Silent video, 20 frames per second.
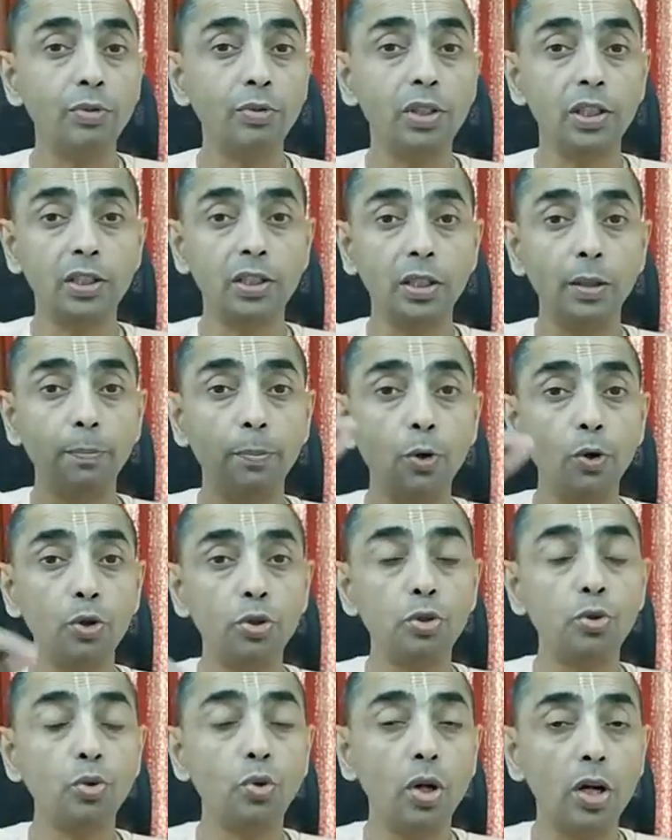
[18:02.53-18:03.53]
which is
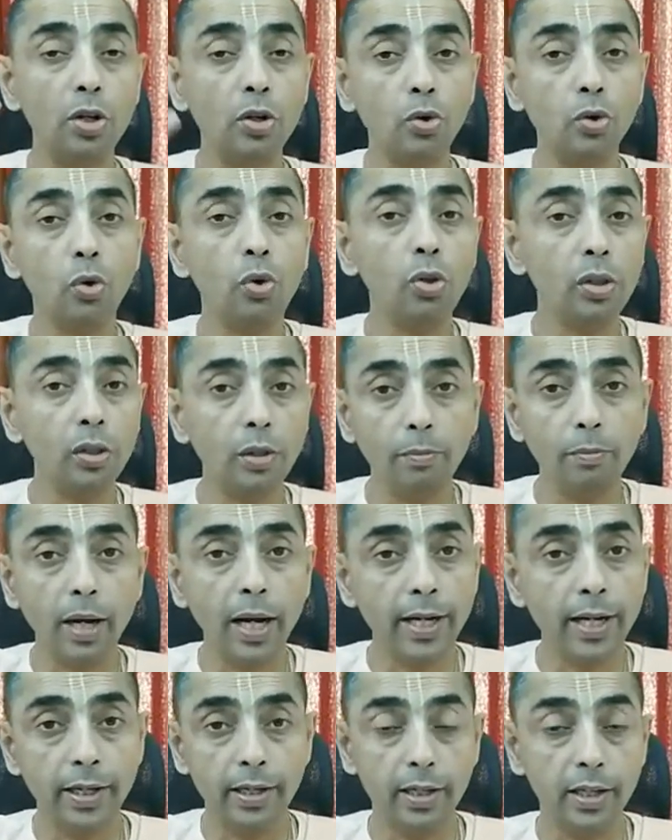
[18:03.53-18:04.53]
supposed to control the
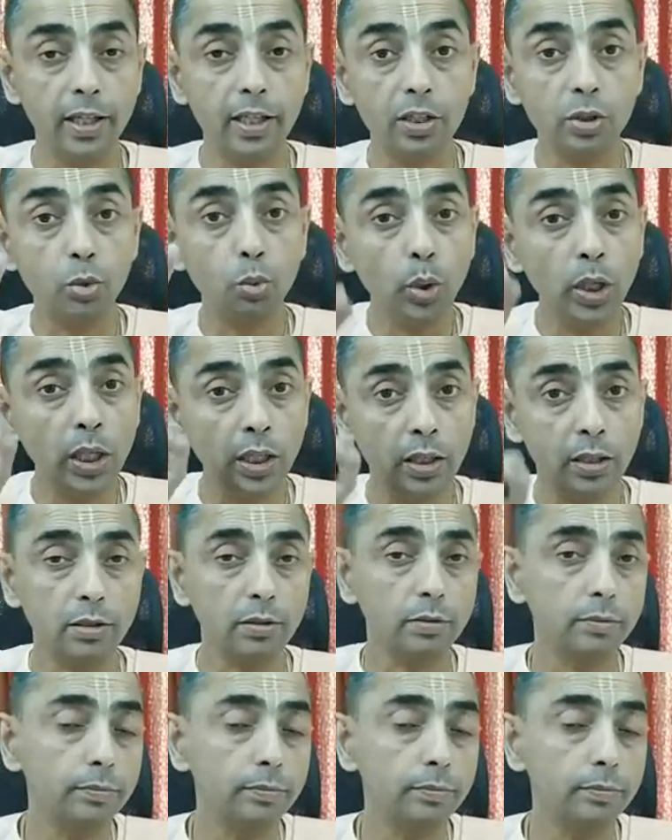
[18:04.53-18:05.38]
mind is weak.